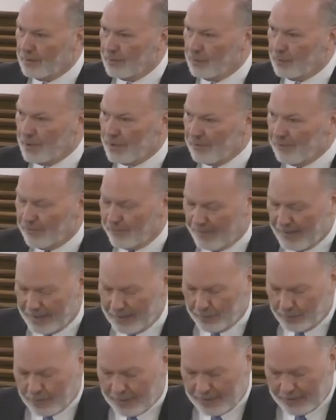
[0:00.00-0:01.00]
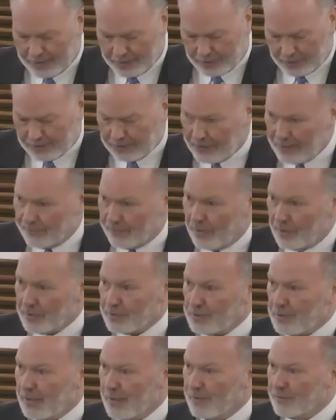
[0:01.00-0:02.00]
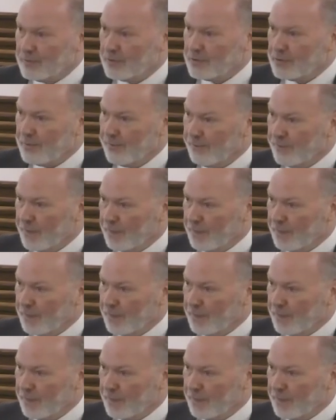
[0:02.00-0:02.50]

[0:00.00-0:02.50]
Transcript: We can find ways to give ourselves